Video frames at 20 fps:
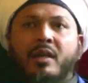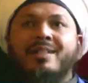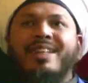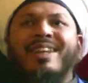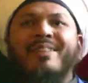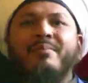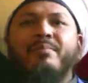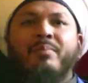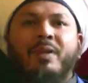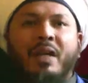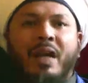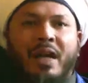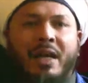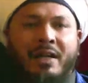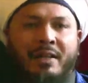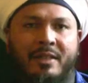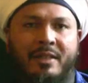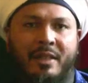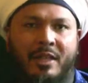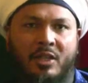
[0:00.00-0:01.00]
It is
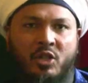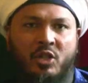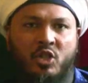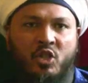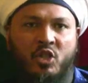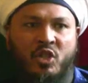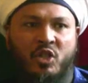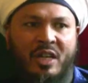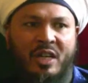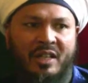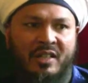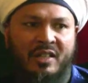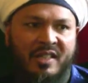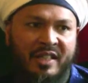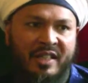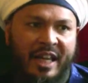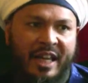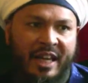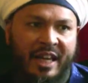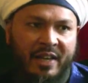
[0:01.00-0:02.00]
implied that she had
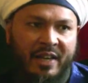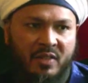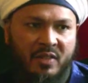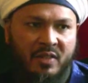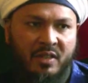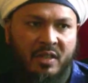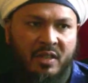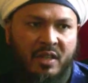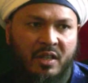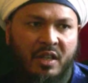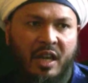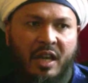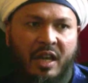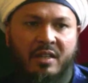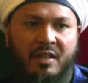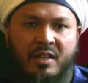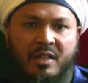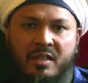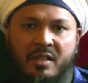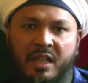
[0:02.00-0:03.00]
slaves, and
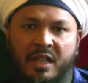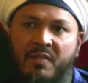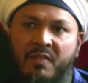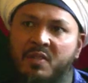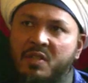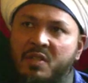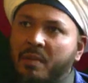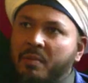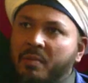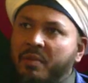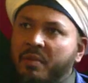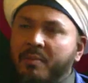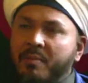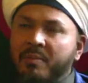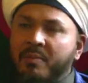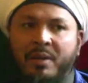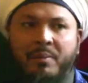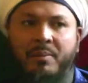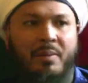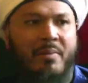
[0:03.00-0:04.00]
the slaves, some of them
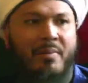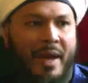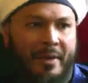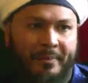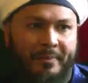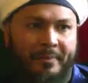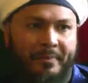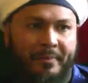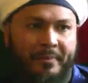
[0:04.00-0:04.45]
may be men.